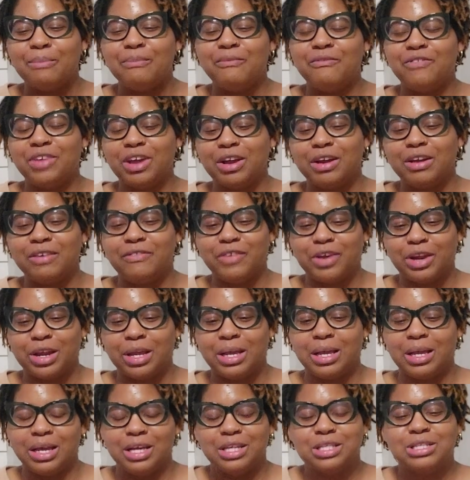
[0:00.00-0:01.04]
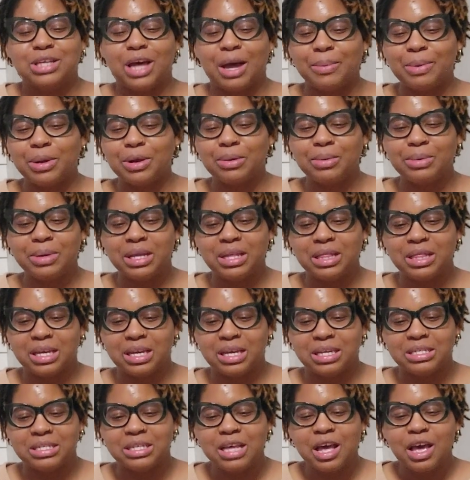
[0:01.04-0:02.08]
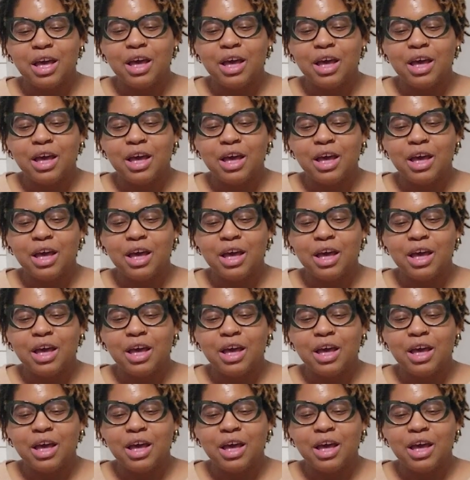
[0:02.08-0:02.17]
Very good. So I'm going to read this.